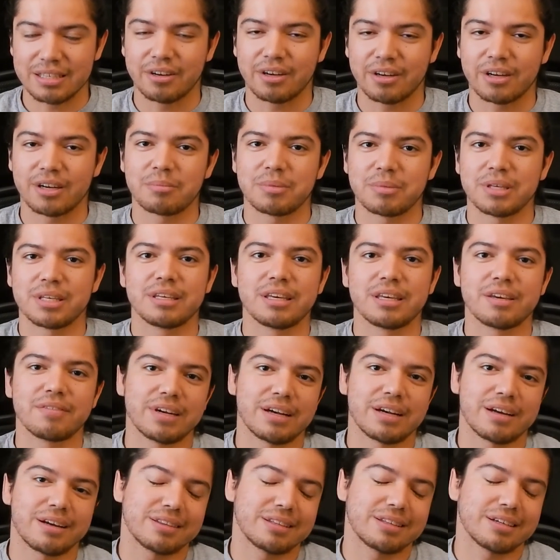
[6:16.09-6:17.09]
They're gonna be
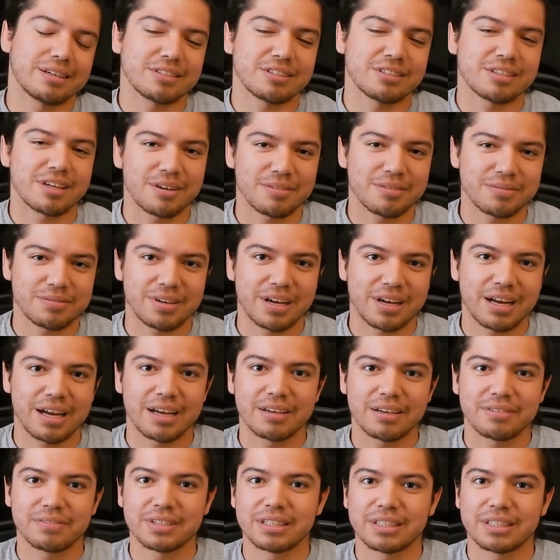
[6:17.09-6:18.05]
giving out their top five,